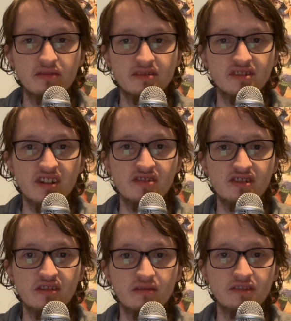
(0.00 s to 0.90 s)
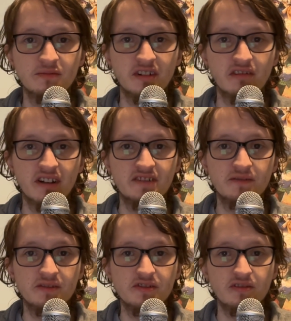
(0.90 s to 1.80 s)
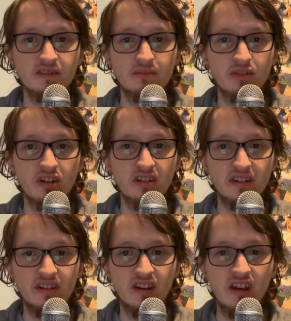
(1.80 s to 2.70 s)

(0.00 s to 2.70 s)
and Sanji calls him a graceful soaring broccoli,